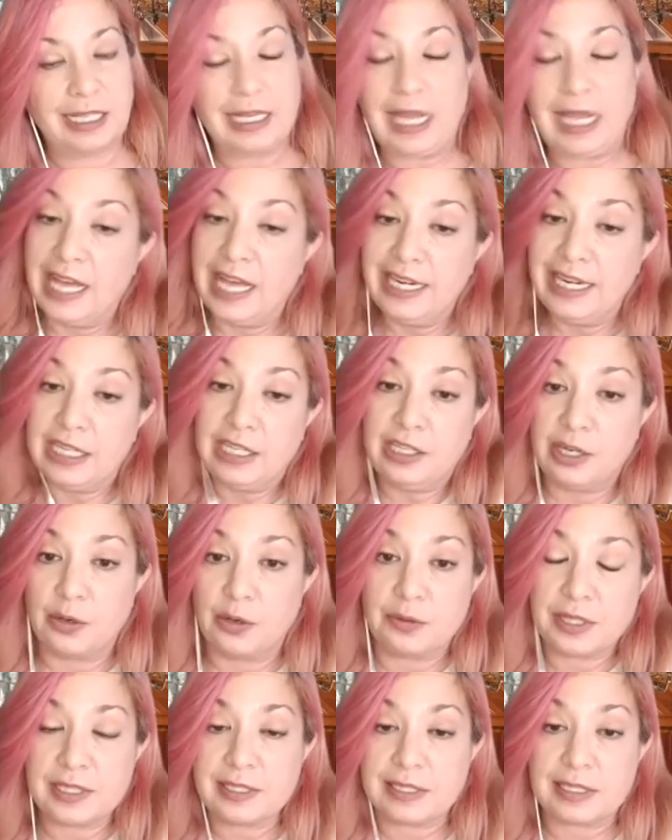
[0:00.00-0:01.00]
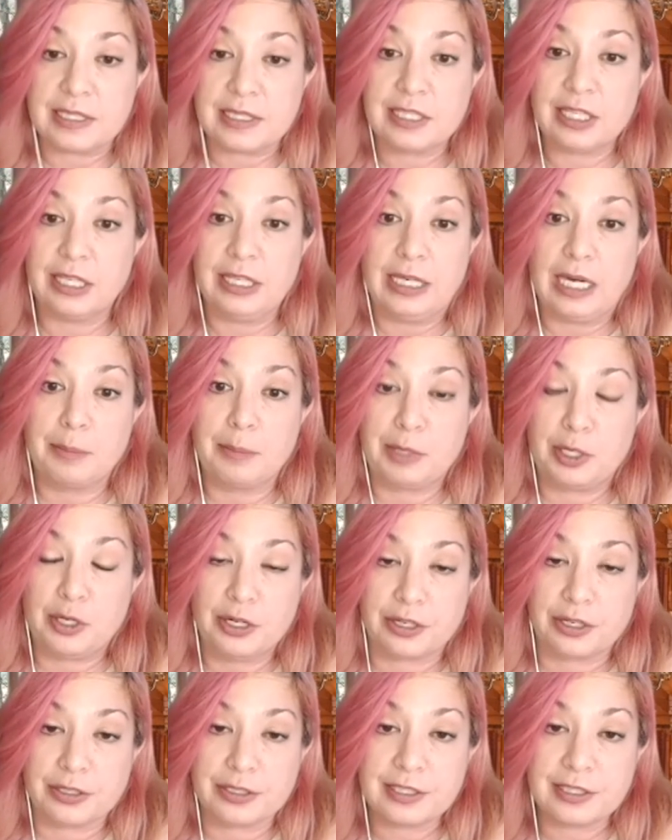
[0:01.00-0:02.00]
Like I didn't know this and I'm a
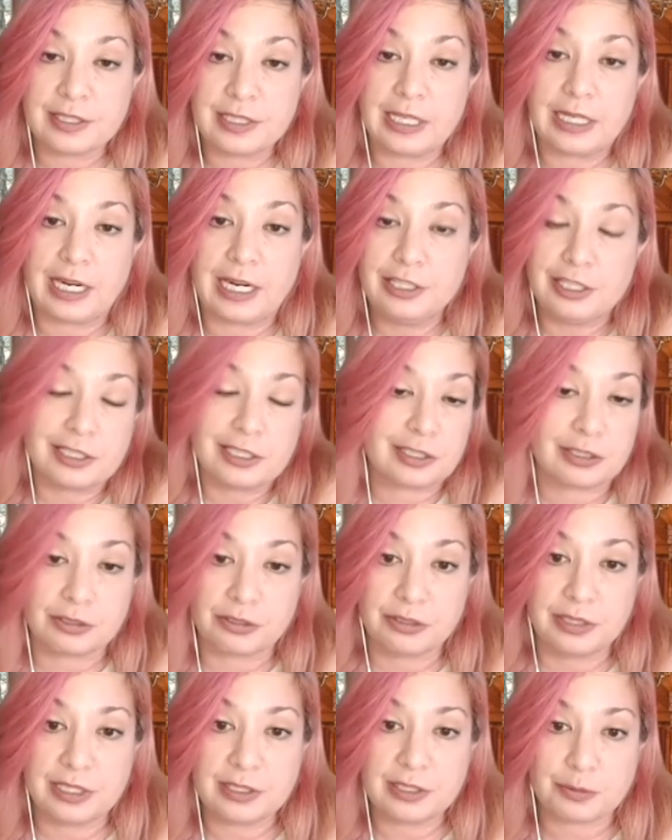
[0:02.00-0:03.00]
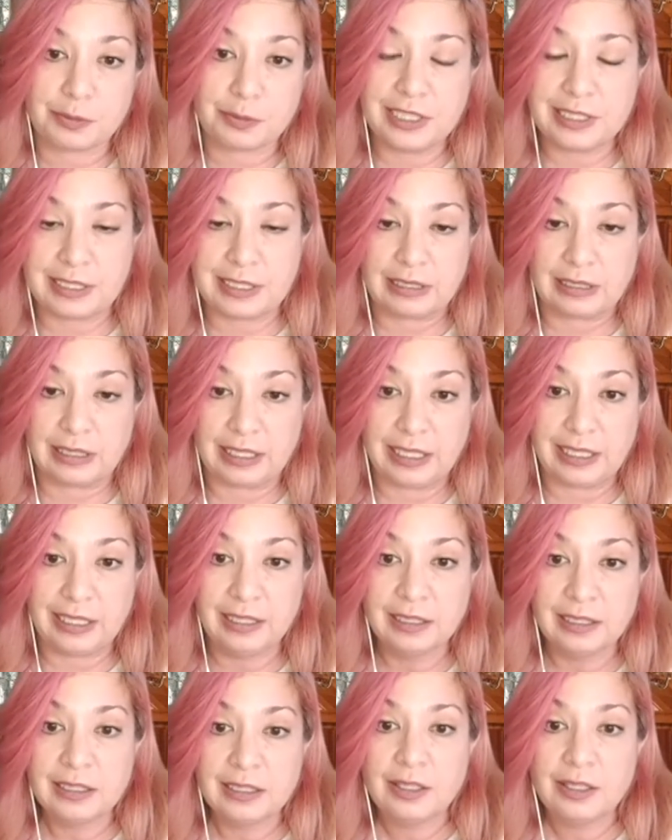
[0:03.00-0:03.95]
nurse, and I just learned this recently,